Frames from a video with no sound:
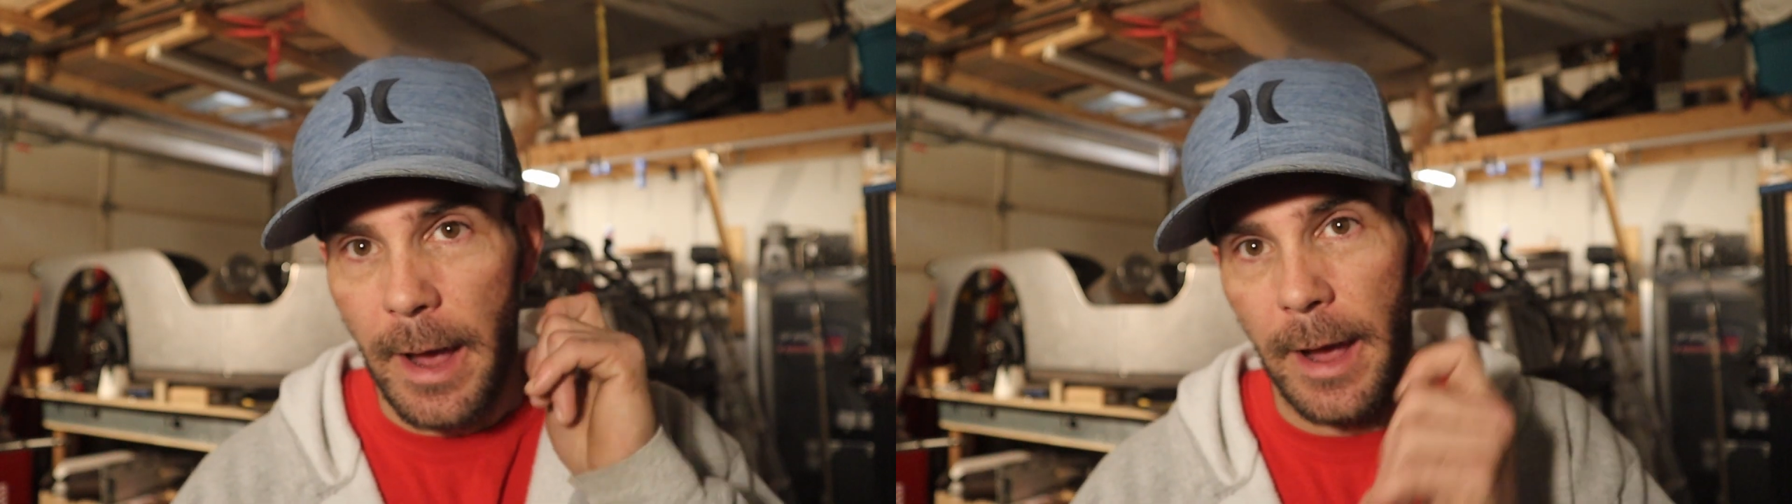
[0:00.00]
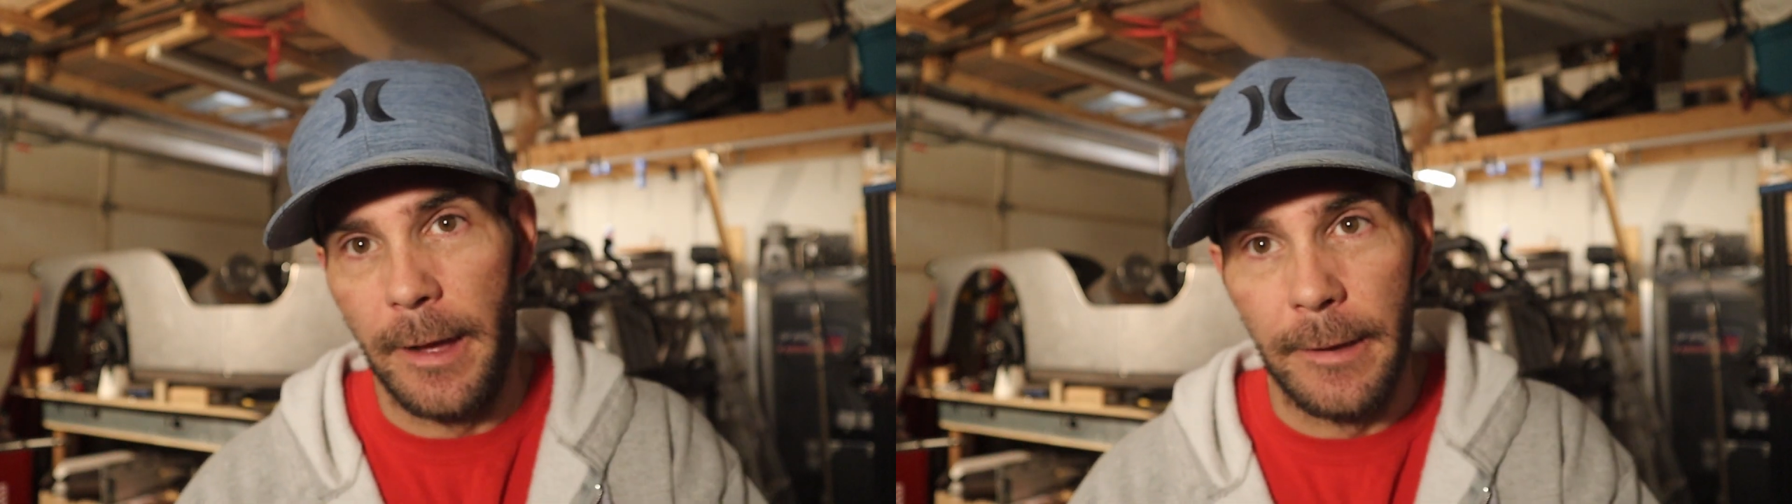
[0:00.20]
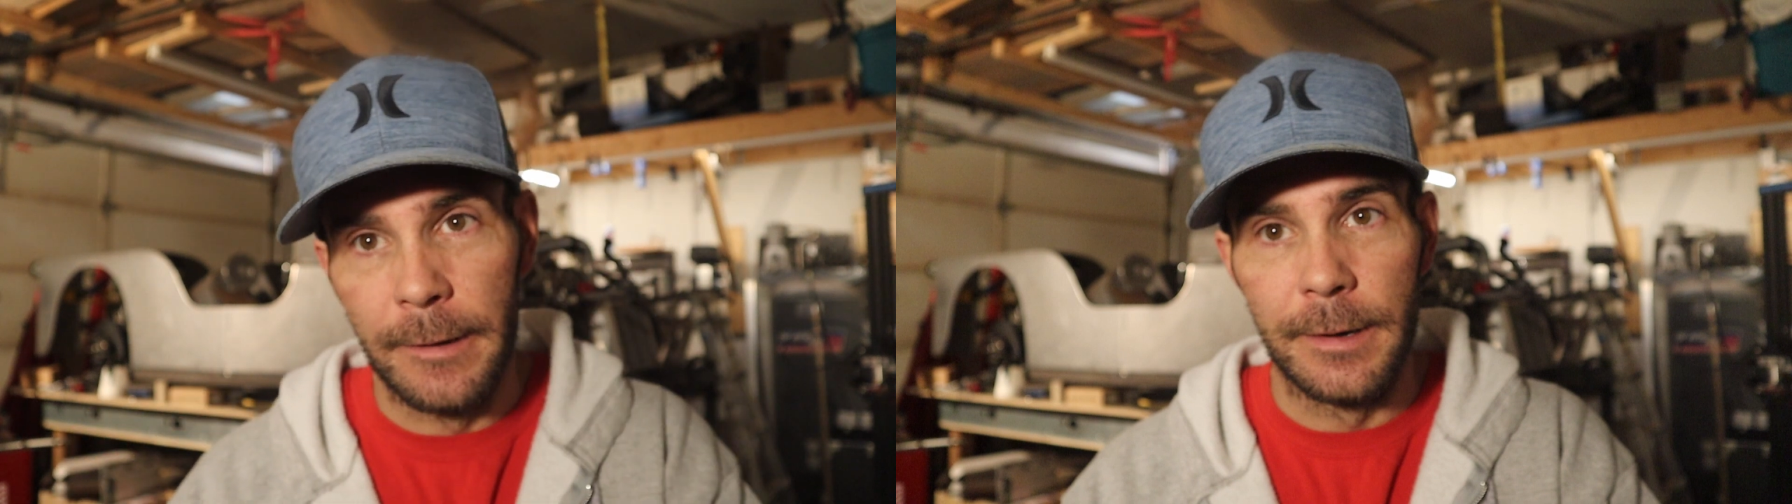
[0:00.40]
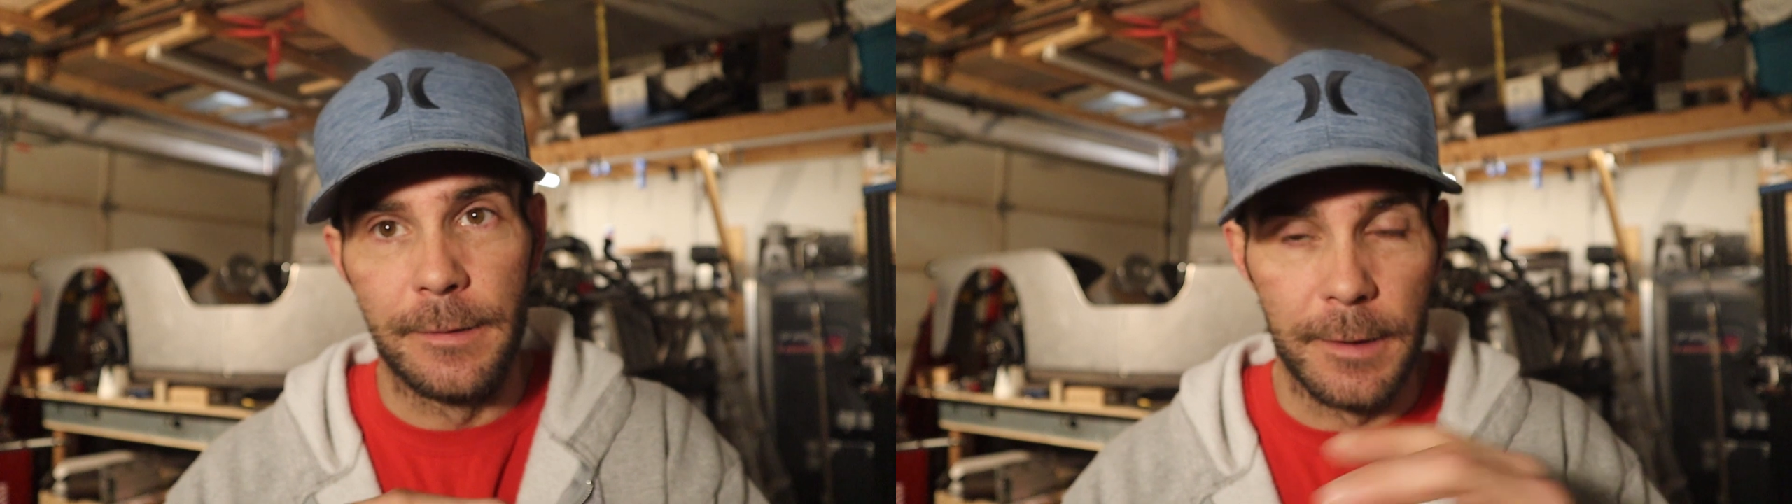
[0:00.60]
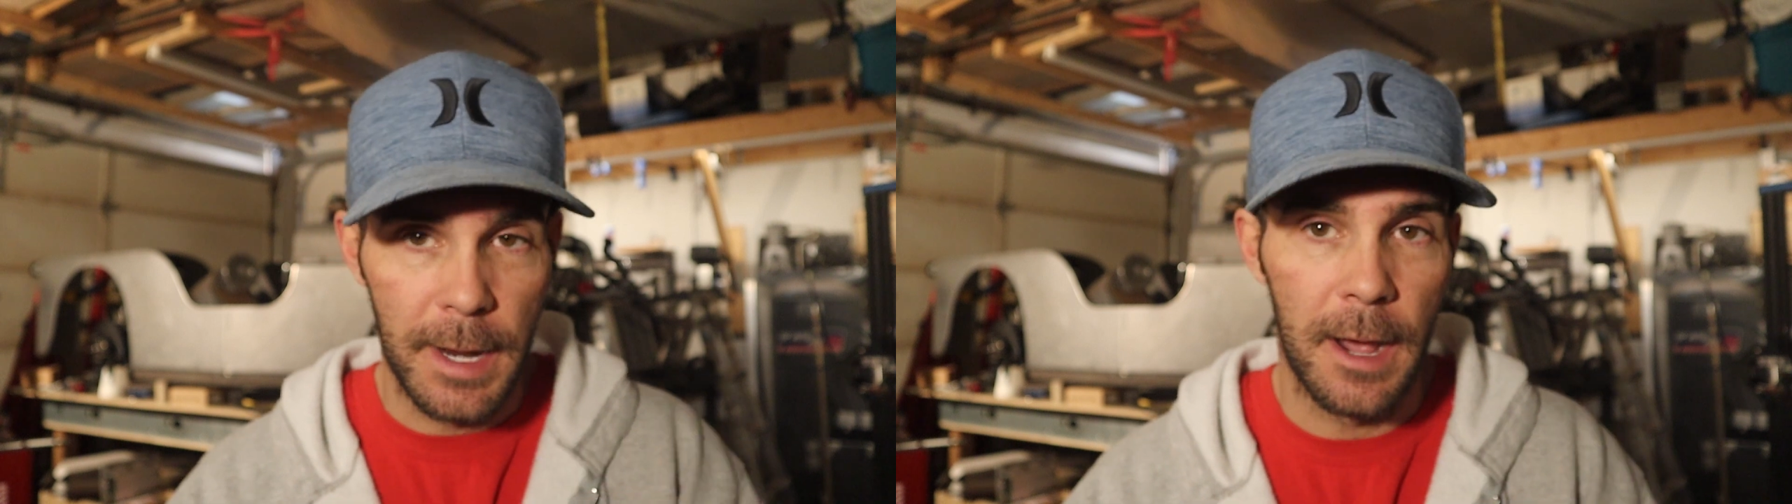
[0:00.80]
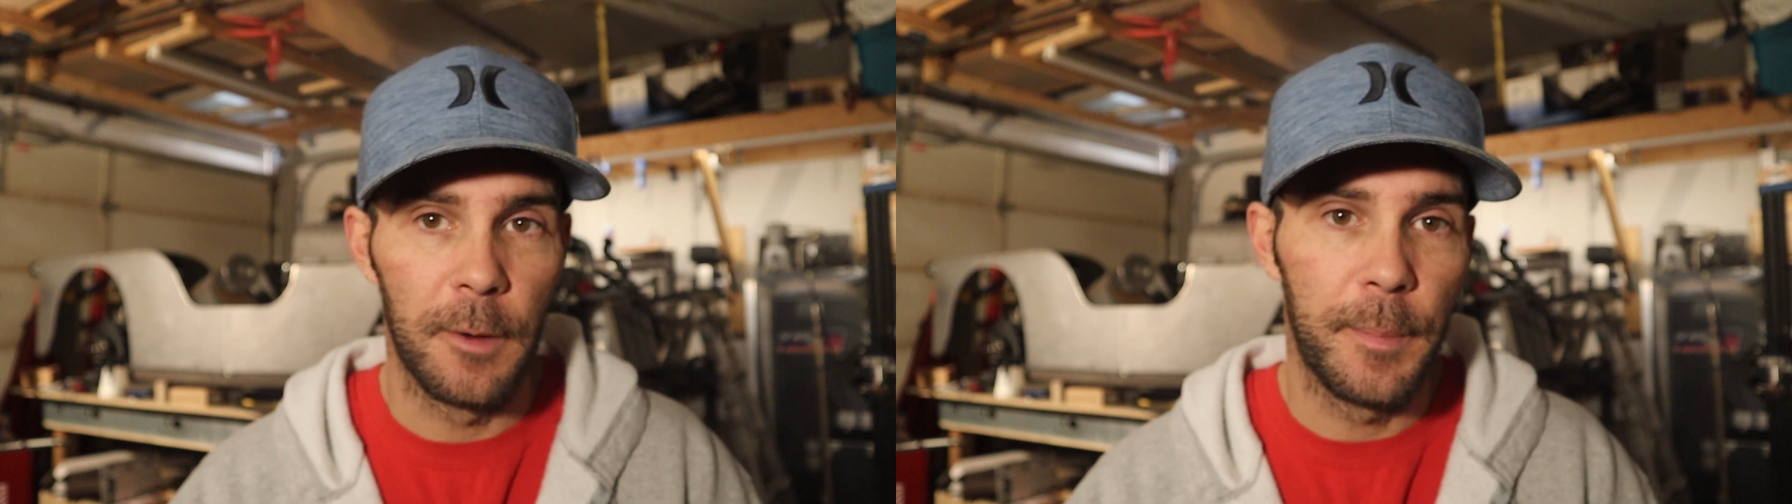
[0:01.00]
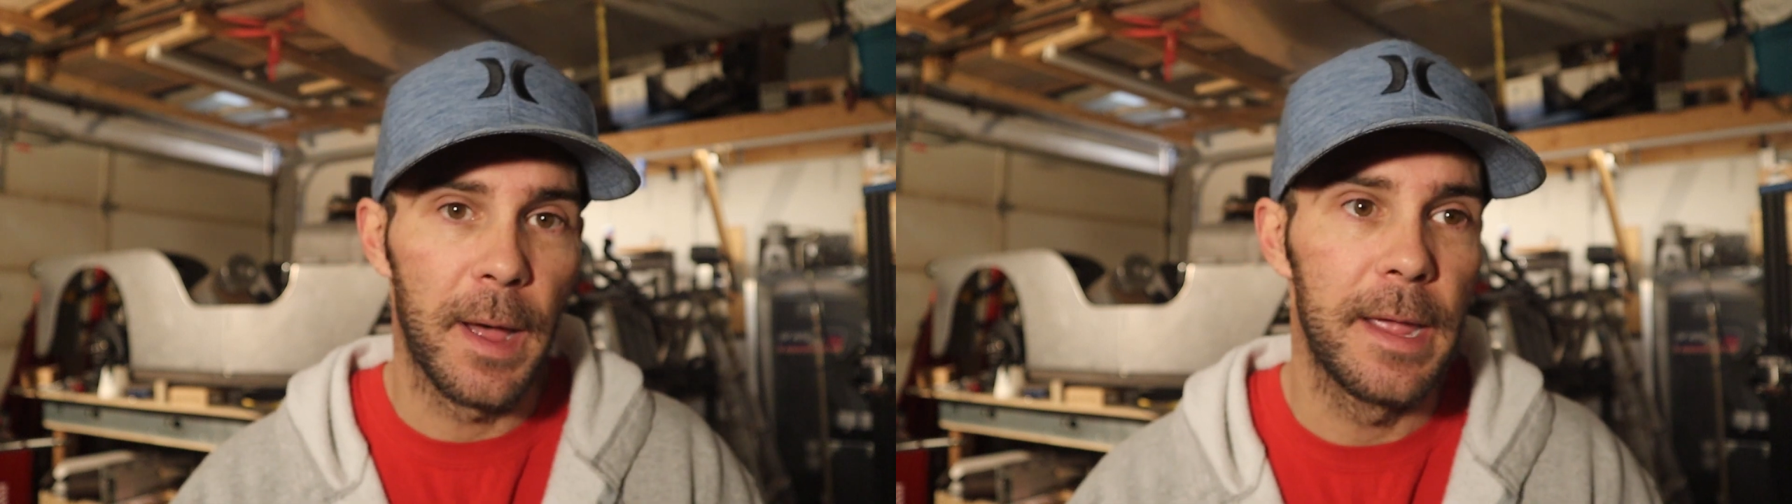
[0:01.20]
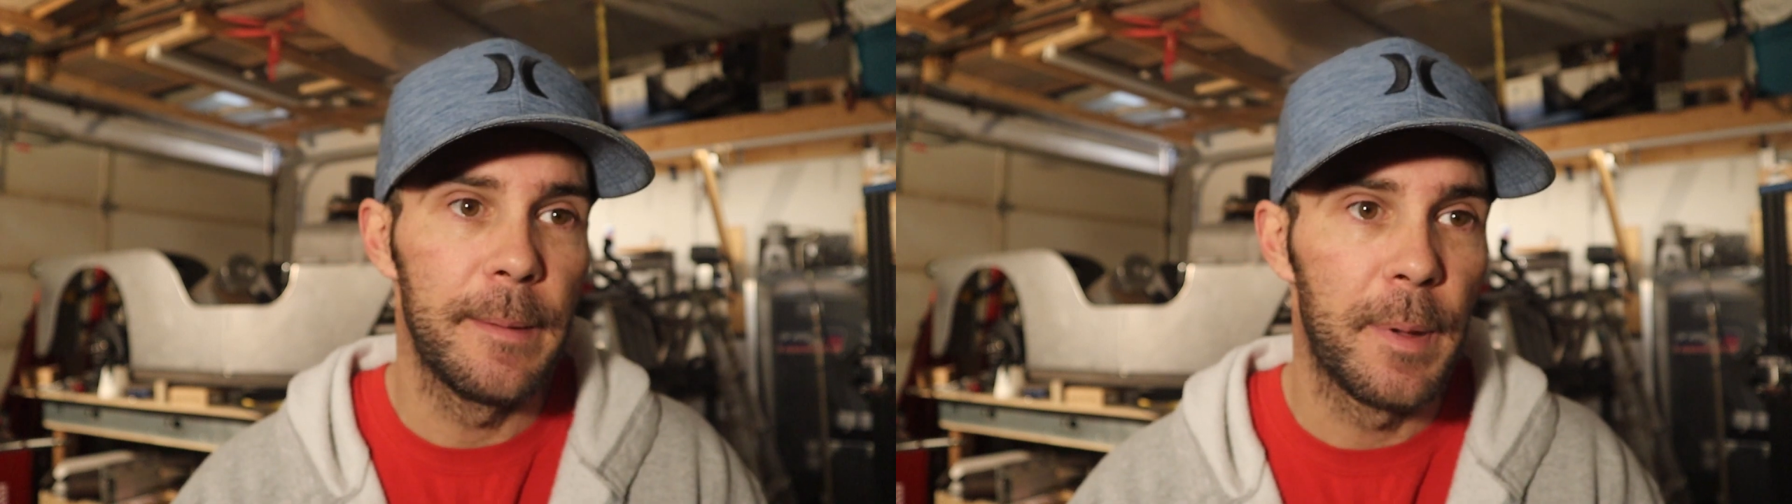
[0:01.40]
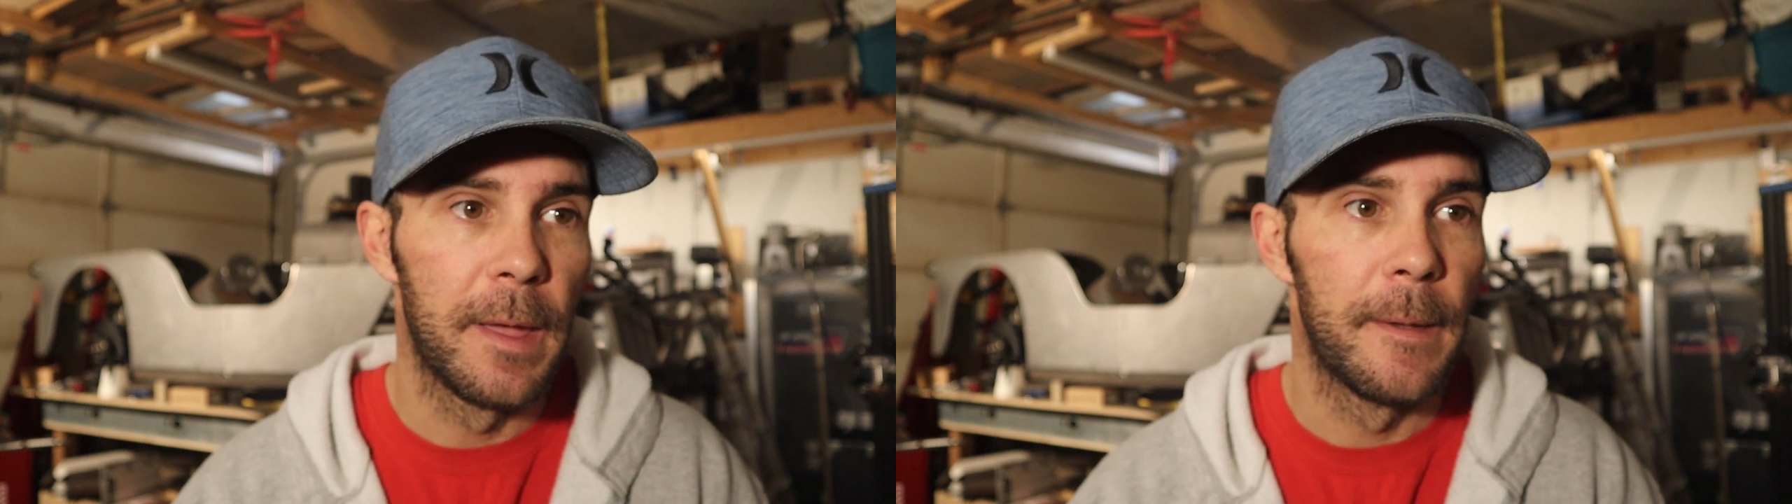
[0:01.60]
and the downpipe,